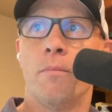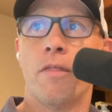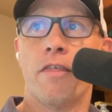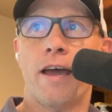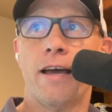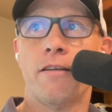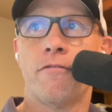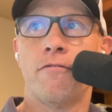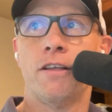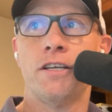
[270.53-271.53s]
that
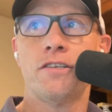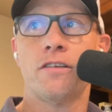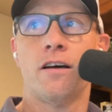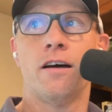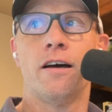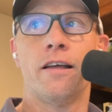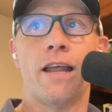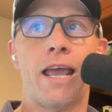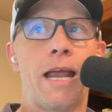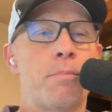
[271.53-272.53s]
finished on
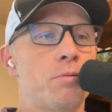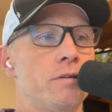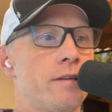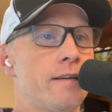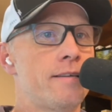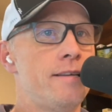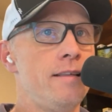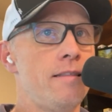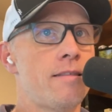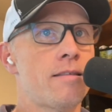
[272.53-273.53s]
April
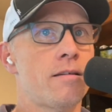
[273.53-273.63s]
nineteenth,